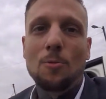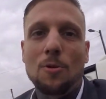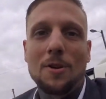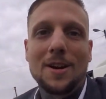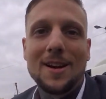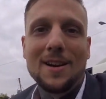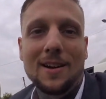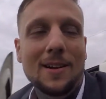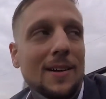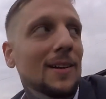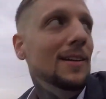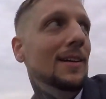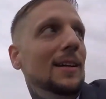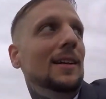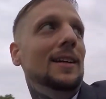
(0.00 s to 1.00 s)
We're here.
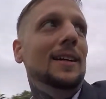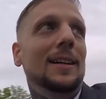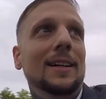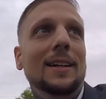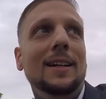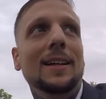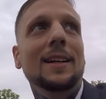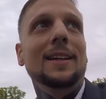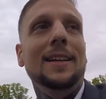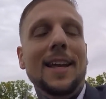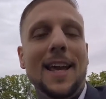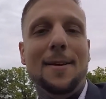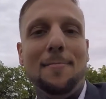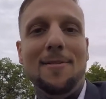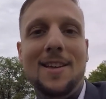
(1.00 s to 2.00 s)

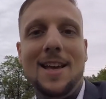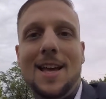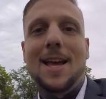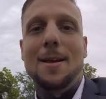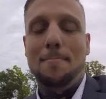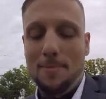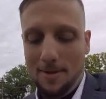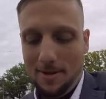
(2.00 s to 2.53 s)
Game time.